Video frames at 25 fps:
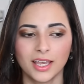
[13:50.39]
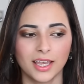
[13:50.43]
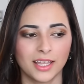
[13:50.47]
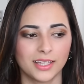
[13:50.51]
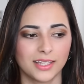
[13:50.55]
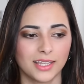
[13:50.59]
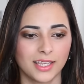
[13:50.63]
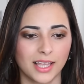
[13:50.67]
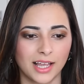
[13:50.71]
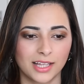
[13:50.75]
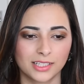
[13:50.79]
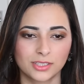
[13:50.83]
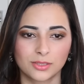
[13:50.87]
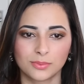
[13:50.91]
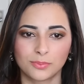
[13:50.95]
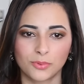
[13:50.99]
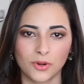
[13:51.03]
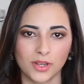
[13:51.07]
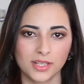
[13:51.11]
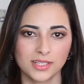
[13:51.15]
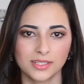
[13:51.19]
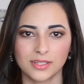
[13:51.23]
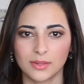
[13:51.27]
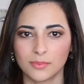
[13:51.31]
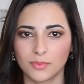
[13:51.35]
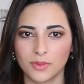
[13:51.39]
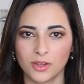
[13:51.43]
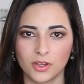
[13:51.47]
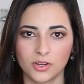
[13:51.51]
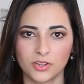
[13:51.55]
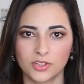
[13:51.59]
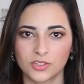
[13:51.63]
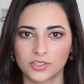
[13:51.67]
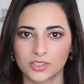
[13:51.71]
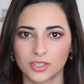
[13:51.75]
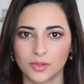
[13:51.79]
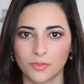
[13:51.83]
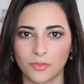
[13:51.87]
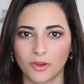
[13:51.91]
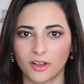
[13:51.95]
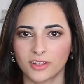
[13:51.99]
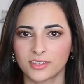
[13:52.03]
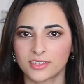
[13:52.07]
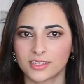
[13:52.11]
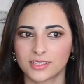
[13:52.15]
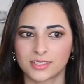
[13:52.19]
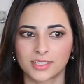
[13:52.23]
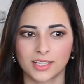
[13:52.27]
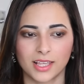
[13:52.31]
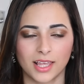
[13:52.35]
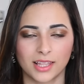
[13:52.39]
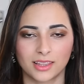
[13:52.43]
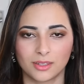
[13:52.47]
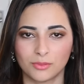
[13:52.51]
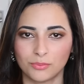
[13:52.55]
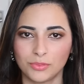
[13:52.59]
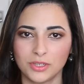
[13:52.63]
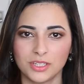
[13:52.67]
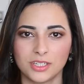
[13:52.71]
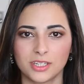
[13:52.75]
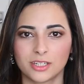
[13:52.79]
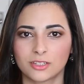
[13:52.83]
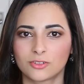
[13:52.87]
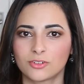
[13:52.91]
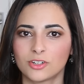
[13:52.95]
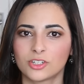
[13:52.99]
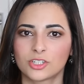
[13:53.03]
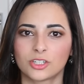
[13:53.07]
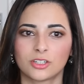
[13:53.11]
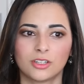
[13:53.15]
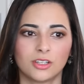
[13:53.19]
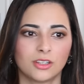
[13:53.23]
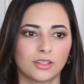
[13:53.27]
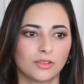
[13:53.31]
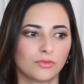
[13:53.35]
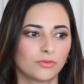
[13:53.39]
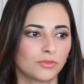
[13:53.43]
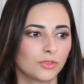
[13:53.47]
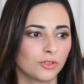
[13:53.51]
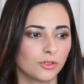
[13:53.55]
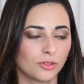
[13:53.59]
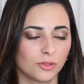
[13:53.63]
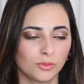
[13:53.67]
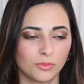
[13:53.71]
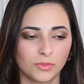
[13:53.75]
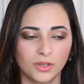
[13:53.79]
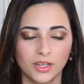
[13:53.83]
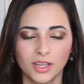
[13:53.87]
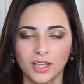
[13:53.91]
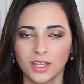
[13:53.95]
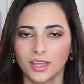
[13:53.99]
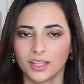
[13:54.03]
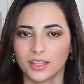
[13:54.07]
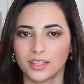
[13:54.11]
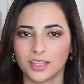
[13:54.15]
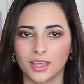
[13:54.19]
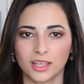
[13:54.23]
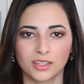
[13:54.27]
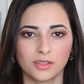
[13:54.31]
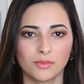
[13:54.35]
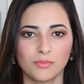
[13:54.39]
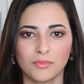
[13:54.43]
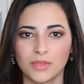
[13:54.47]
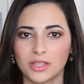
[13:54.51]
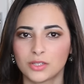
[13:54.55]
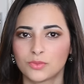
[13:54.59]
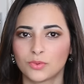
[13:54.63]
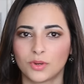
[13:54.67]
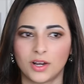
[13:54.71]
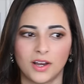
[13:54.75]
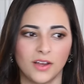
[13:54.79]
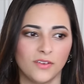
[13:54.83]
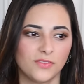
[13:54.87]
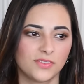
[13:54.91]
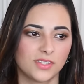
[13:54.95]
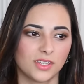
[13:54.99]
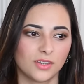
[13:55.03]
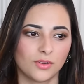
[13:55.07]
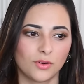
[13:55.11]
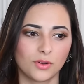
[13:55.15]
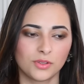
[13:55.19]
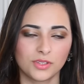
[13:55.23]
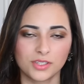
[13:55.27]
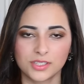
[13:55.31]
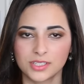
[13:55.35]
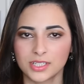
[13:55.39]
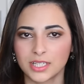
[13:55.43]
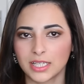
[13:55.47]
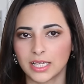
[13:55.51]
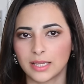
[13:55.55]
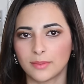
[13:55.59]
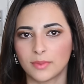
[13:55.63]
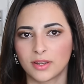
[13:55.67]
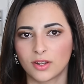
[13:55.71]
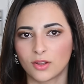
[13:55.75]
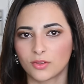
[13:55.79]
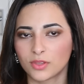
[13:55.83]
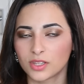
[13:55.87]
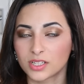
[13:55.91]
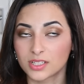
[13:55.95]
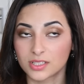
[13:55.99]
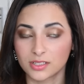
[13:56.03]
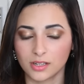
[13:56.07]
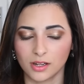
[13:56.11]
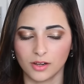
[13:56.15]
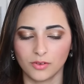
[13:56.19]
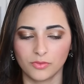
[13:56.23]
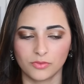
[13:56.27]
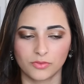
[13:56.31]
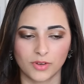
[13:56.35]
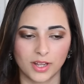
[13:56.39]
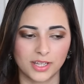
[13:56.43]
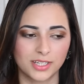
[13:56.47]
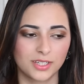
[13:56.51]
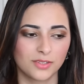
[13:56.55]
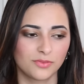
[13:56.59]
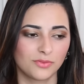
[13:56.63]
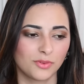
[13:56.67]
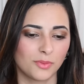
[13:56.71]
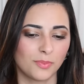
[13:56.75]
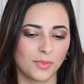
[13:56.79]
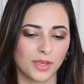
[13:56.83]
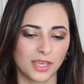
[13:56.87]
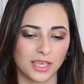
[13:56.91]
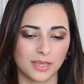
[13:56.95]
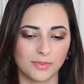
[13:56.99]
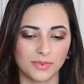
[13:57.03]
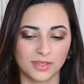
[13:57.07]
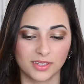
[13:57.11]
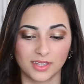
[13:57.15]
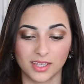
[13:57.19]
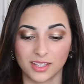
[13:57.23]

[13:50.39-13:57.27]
And they had to press the emergency button to get the pediatrician in the room, the other midwives and all the team and all the stuff ready for baby.